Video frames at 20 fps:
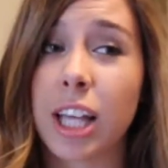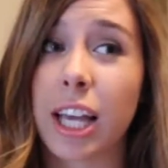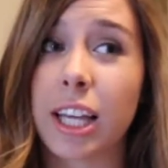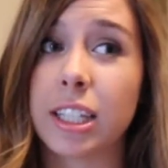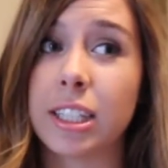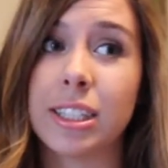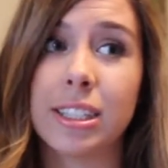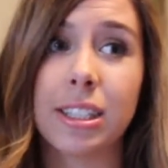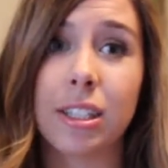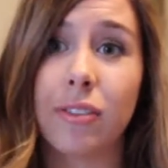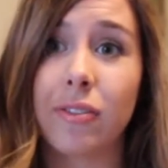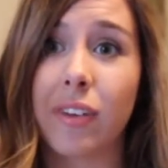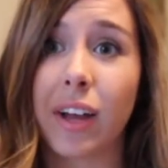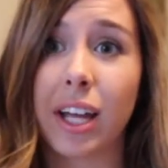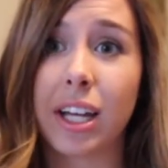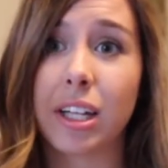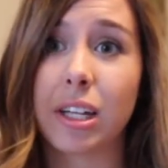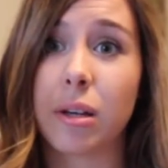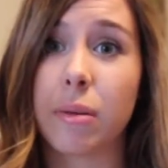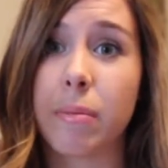I can still
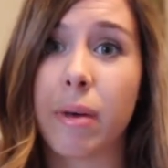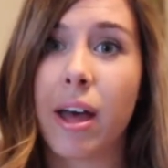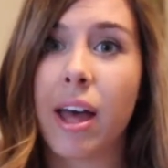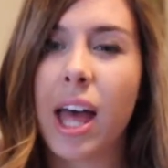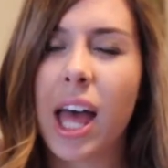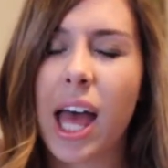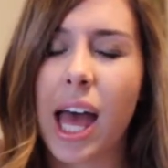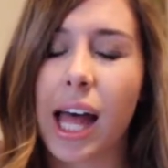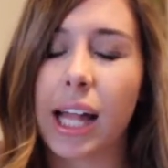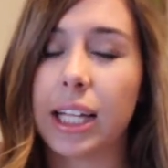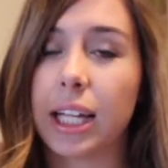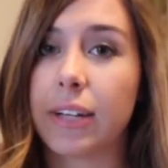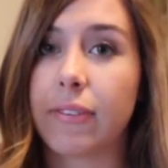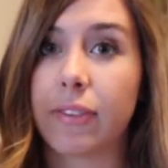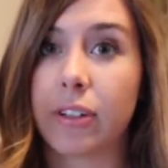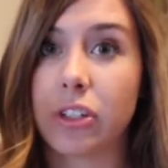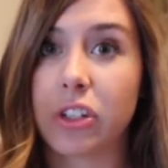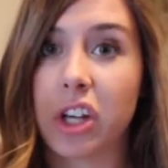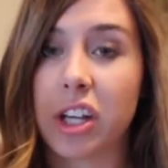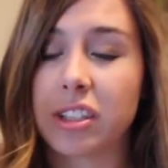find them at, like,
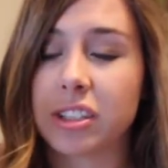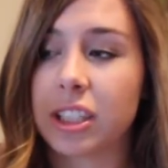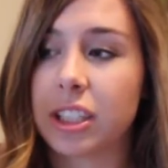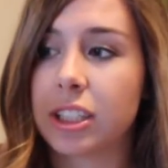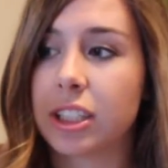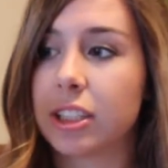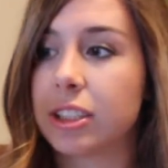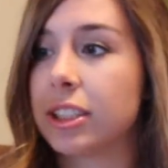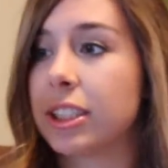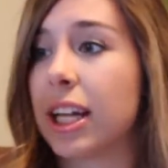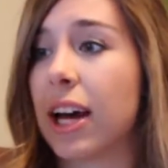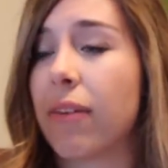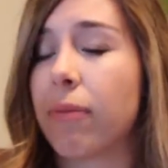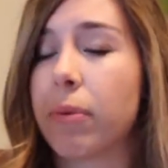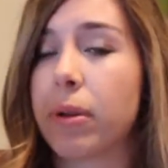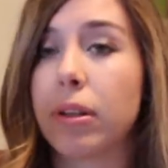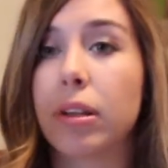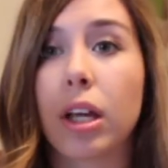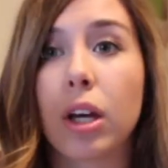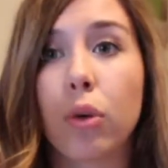Francesca's and stuff,
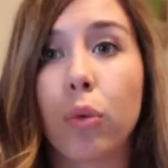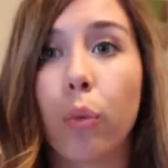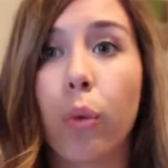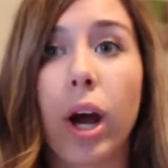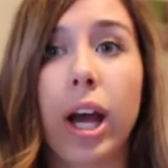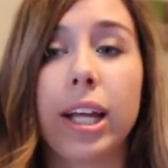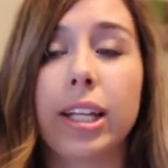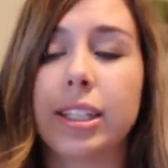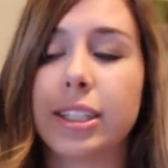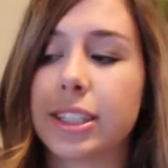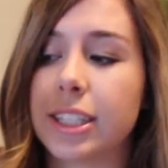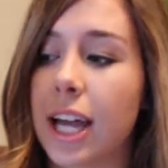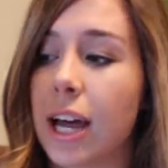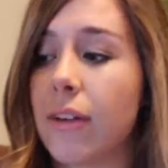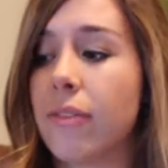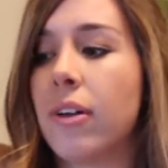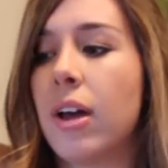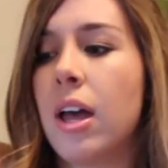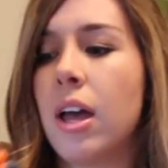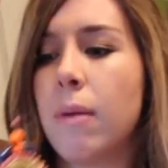and, like, white and
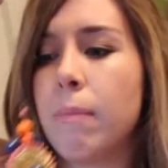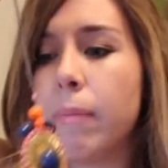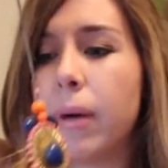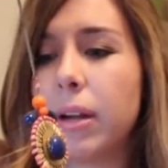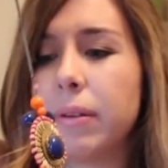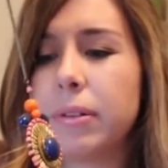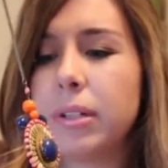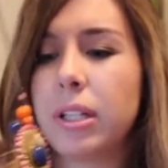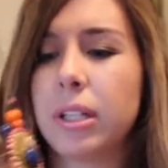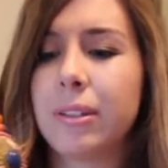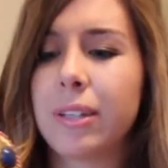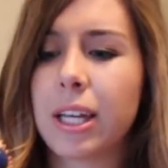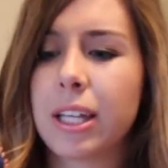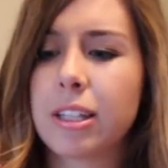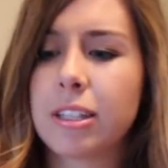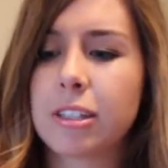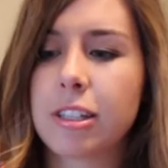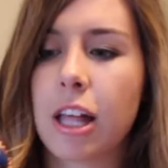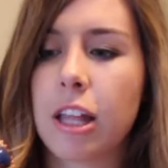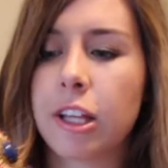stuff. But I really like
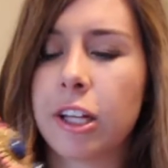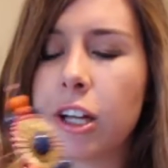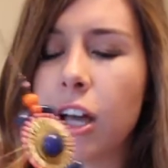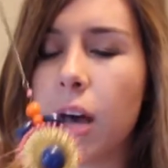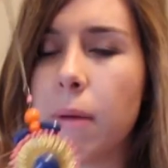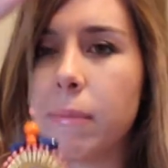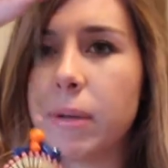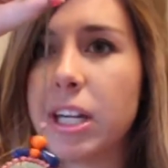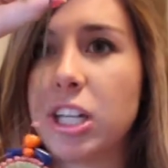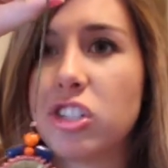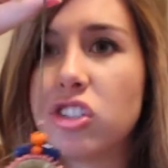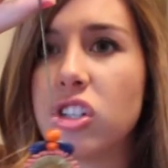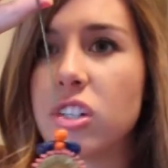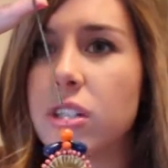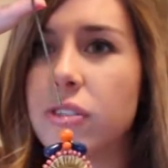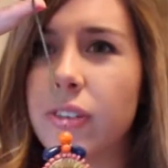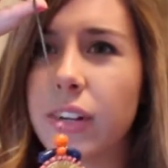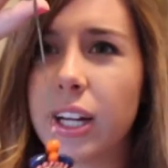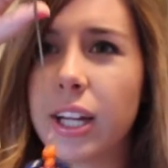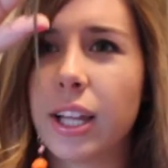this color combination.
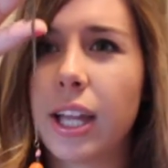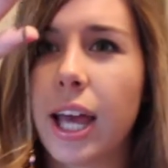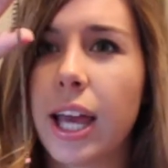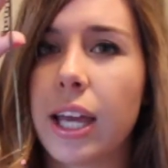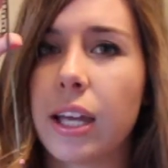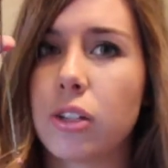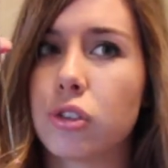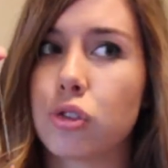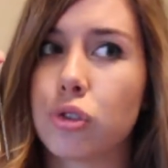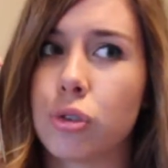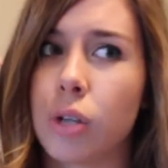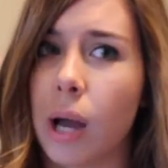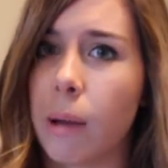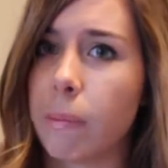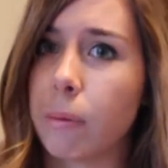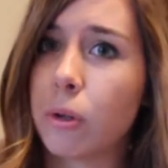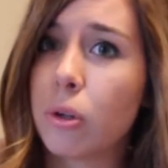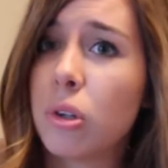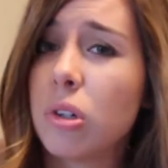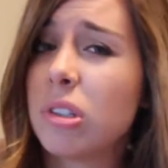It's very, like,
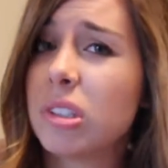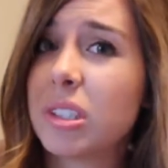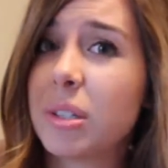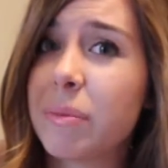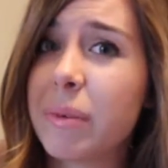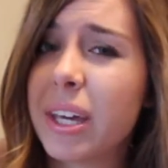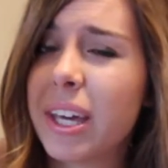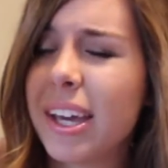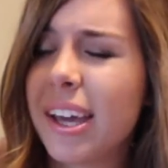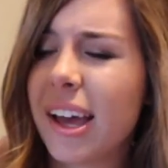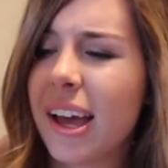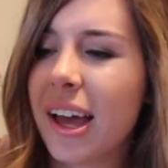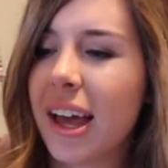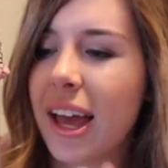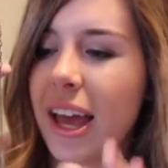tropical to me.